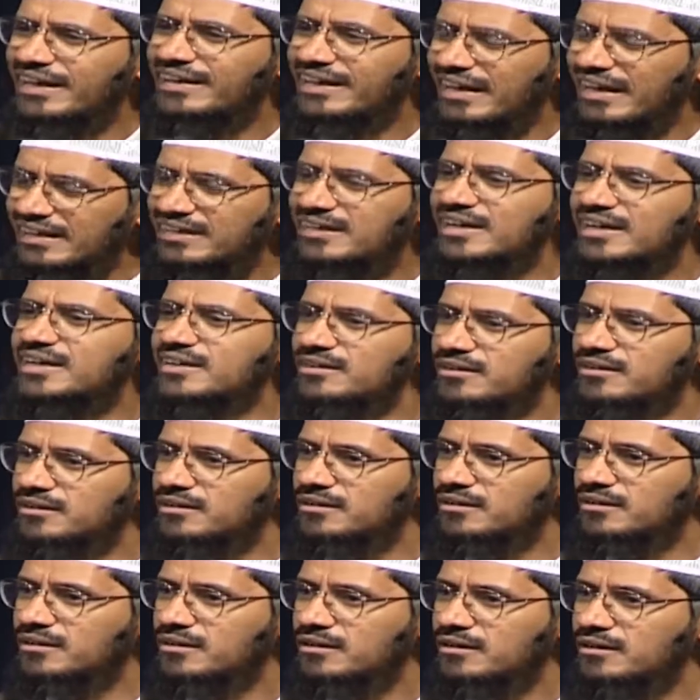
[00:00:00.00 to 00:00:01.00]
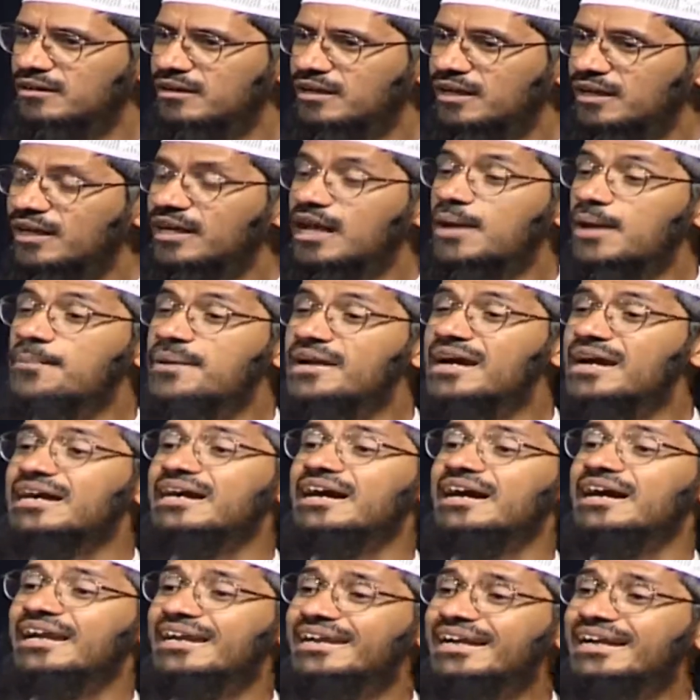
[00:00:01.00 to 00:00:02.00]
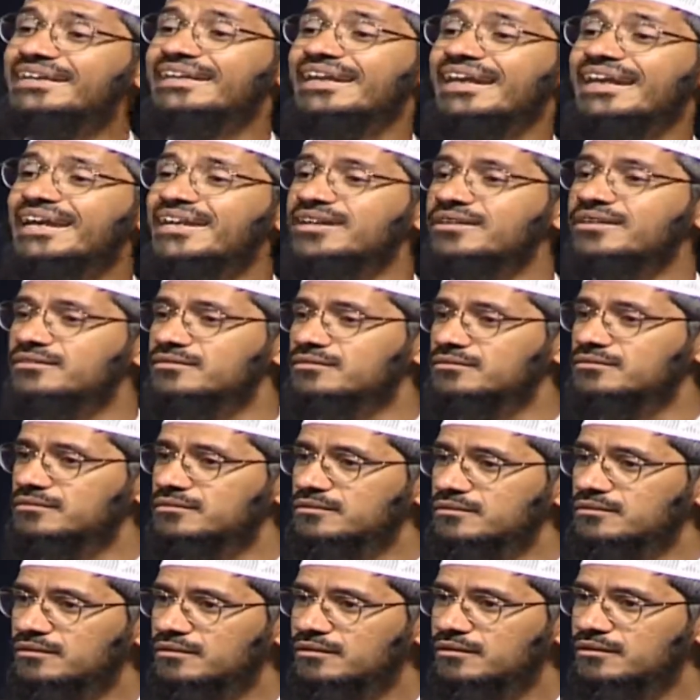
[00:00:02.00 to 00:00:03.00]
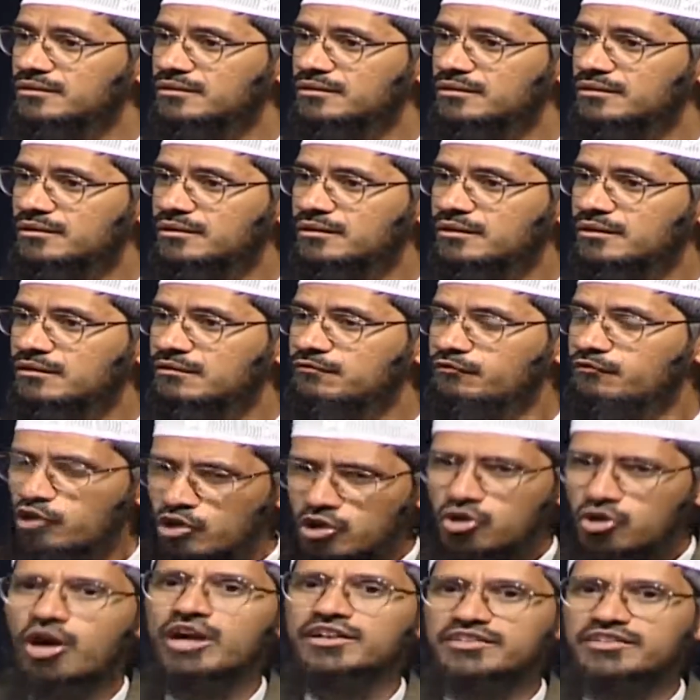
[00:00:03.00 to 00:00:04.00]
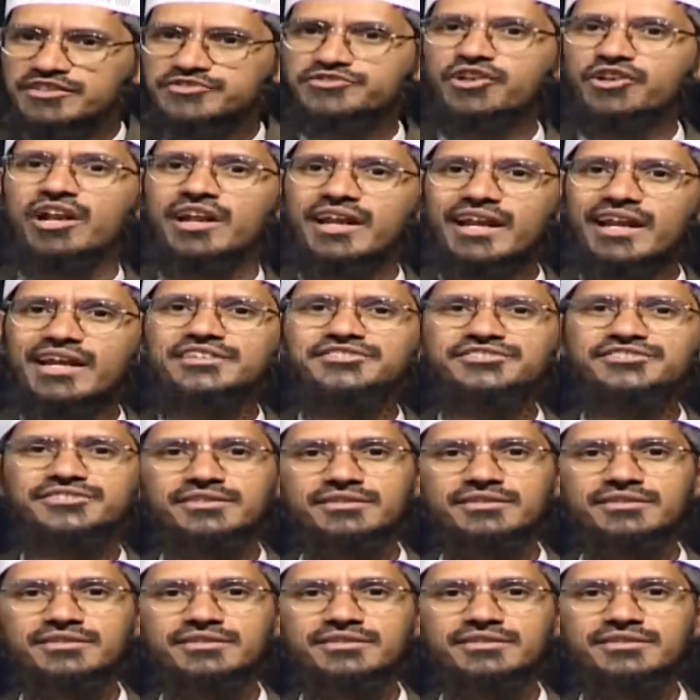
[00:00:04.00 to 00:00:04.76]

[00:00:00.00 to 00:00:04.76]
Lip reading: drunkard raping a girl in a train. Will you call this tolerance?